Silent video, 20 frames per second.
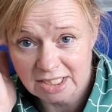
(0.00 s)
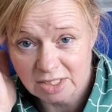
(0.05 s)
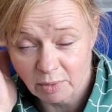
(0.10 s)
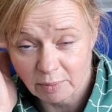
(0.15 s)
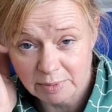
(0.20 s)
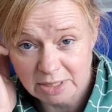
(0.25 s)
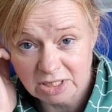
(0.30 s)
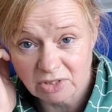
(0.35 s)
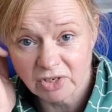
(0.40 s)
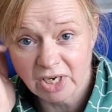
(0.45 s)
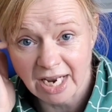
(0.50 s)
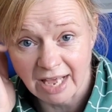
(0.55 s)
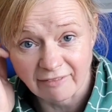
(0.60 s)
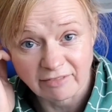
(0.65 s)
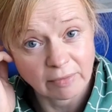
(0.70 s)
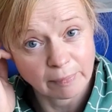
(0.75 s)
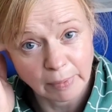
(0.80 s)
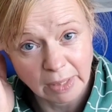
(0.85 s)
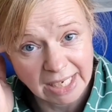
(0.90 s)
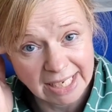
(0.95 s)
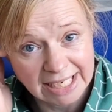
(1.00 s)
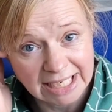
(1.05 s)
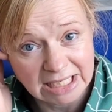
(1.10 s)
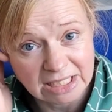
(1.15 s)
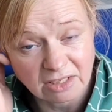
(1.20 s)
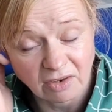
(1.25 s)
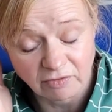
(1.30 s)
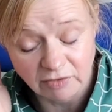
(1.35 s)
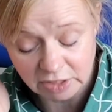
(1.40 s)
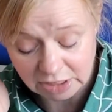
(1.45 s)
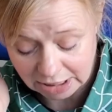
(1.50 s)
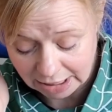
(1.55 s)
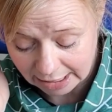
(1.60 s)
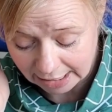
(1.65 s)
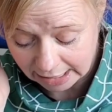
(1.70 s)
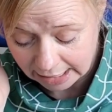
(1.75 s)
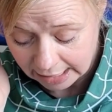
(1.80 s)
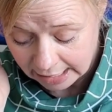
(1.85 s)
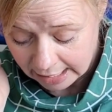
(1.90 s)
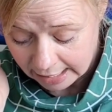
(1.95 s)
So I'm still going to have the pleat,
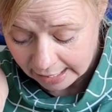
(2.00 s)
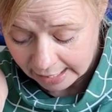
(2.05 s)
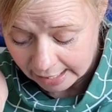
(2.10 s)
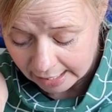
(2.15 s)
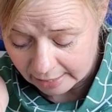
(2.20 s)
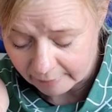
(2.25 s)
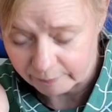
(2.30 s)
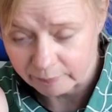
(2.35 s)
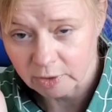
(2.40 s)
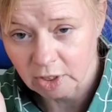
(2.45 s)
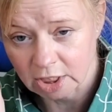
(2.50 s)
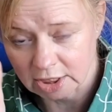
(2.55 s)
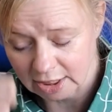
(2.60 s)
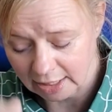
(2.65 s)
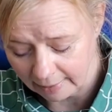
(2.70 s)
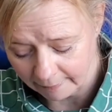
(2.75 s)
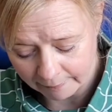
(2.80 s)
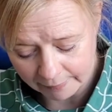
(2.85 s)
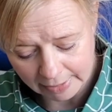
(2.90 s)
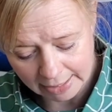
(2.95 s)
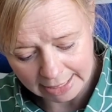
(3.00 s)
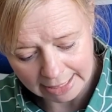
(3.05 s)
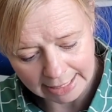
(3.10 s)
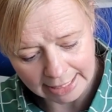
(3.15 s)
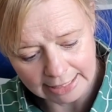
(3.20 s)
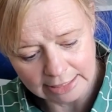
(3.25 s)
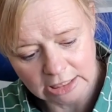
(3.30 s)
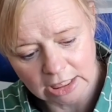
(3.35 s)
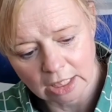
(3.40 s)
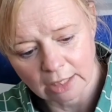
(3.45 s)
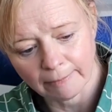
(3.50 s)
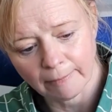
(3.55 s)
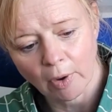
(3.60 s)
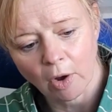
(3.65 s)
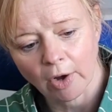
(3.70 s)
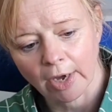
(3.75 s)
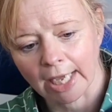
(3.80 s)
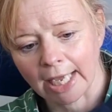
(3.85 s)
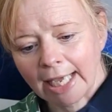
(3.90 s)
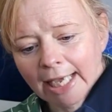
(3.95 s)
obviously, because um, that pleat into the
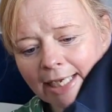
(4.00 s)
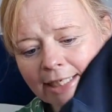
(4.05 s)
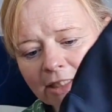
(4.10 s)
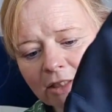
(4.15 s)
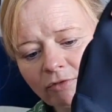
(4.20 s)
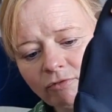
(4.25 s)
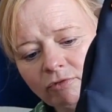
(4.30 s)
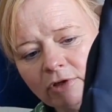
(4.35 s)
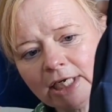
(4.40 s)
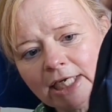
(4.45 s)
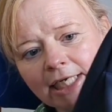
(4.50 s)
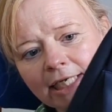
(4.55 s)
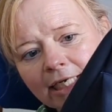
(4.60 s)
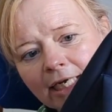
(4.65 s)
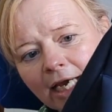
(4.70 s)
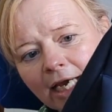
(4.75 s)
pocket is a really